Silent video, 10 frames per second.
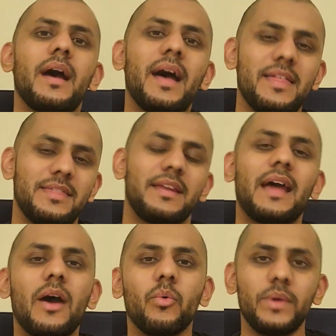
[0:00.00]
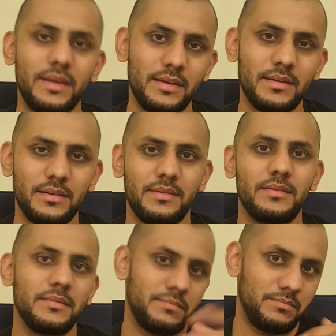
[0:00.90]
and then how we
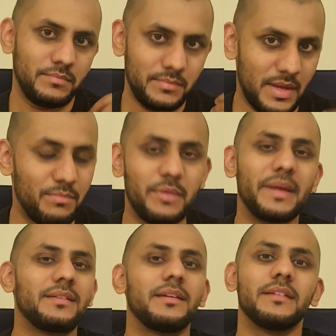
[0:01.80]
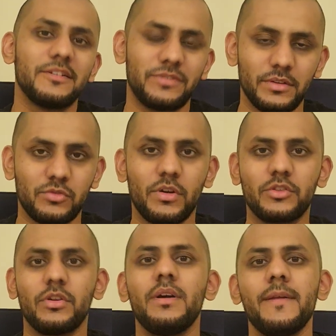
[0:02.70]
implemented a different
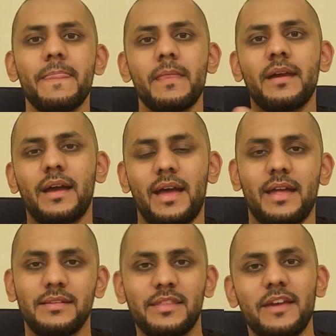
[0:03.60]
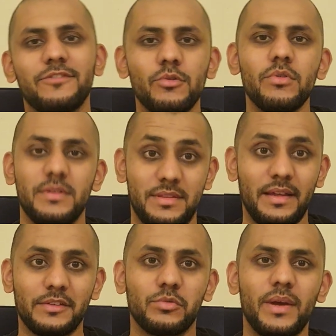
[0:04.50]
structure, and therefore
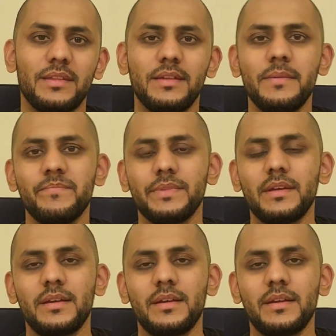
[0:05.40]
that's where the